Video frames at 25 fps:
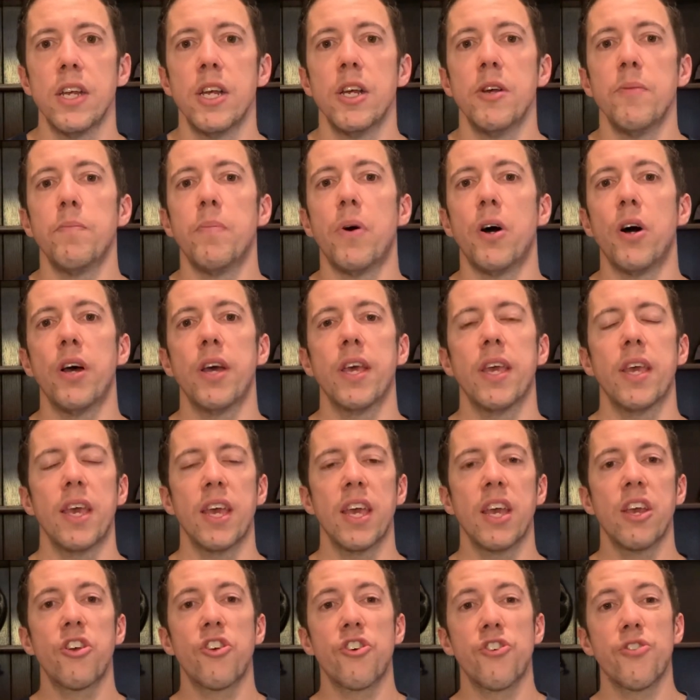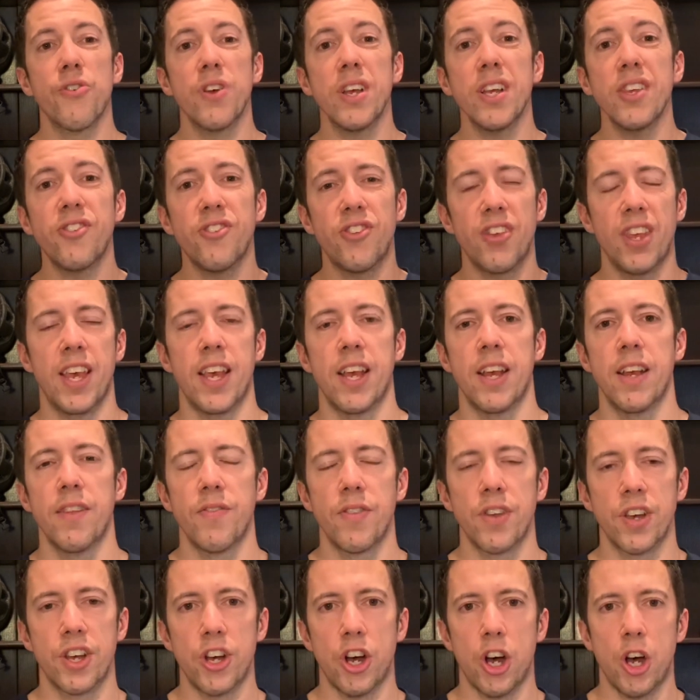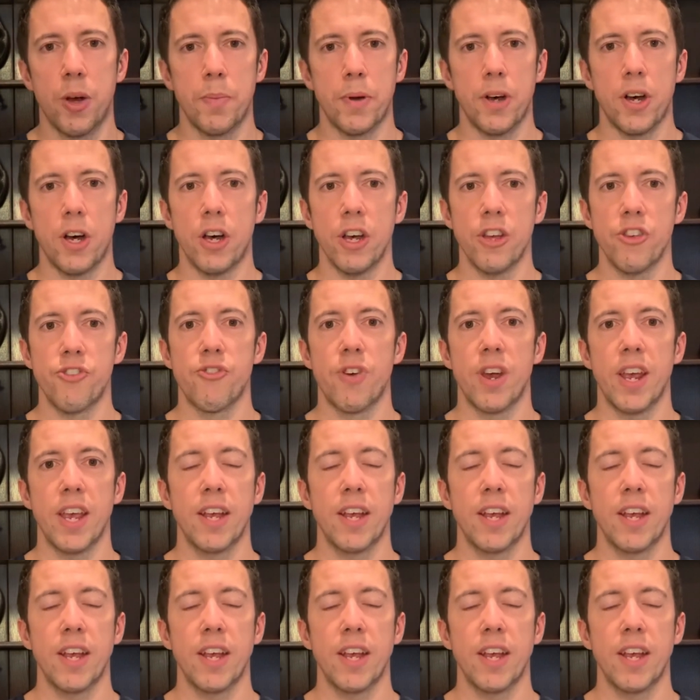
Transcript: by increasing the carbohydrate,